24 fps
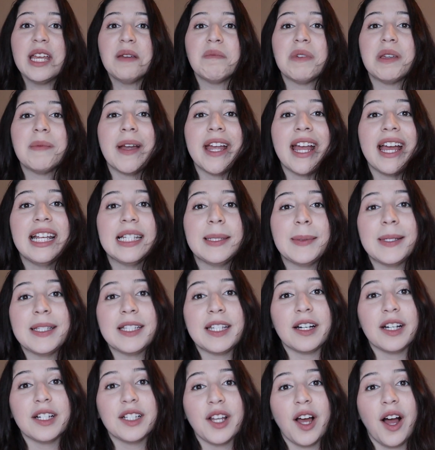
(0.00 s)
me and my husband
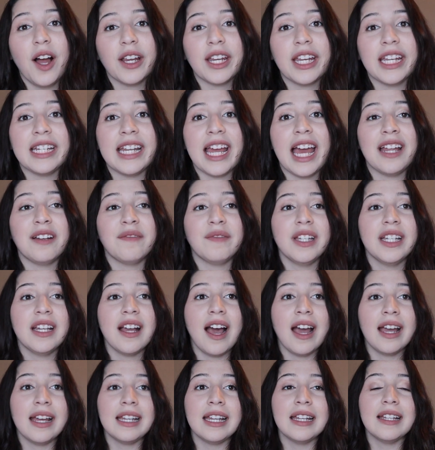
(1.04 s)
started talking and we
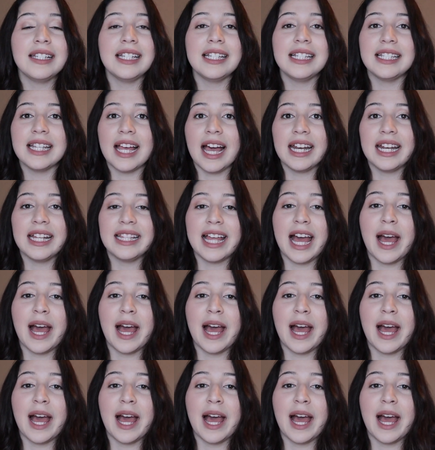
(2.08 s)
kind of decided